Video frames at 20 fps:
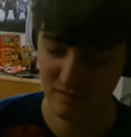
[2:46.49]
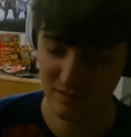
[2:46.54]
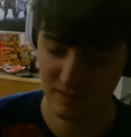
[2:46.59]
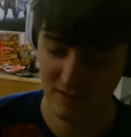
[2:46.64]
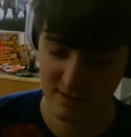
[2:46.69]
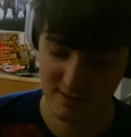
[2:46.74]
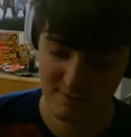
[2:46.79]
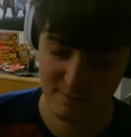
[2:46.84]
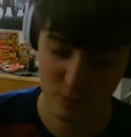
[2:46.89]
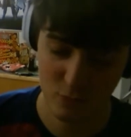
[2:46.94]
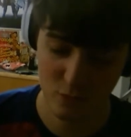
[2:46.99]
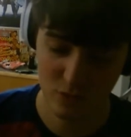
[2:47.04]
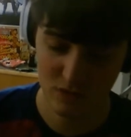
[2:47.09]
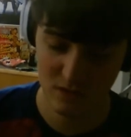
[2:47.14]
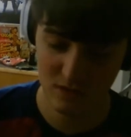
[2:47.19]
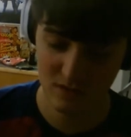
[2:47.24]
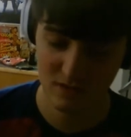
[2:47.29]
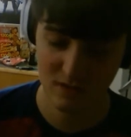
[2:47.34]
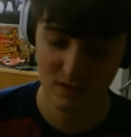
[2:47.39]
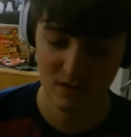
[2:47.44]
Spoon.
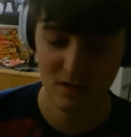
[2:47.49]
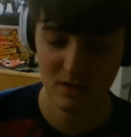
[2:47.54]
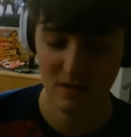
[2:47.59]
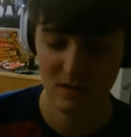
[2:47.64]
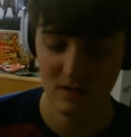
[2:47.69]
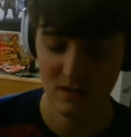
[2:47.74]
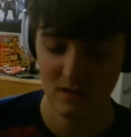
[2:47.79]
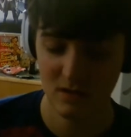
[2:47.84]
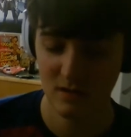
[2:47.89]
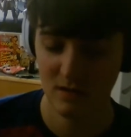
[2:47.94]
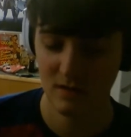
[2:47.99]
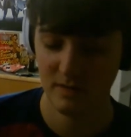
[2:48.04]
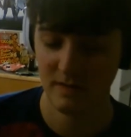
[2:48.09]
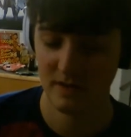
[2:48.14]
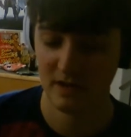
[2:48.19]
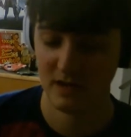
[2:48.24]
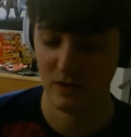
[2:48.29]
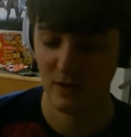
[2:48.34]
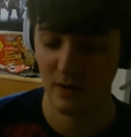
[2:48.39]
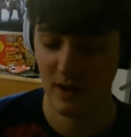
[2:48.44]

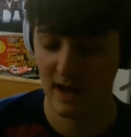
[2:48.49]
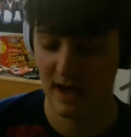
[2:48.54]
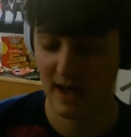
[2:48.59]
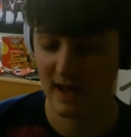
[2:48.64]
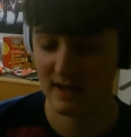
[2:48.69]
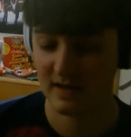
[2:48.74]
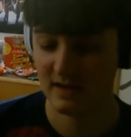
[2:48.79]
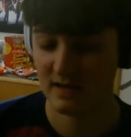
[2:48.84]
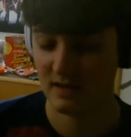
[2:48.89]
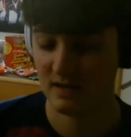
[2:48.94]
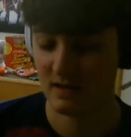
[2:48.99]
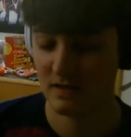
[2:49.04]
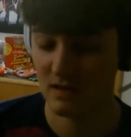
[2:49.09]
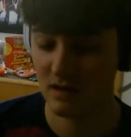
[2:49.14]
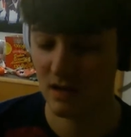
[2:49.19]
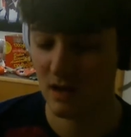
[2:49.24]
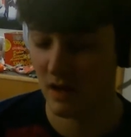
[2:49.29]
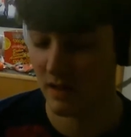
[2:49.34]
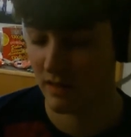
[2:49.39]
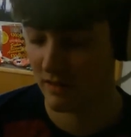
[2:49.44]
And you add
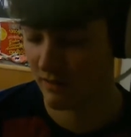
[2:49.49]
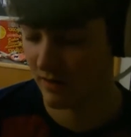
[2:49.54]
other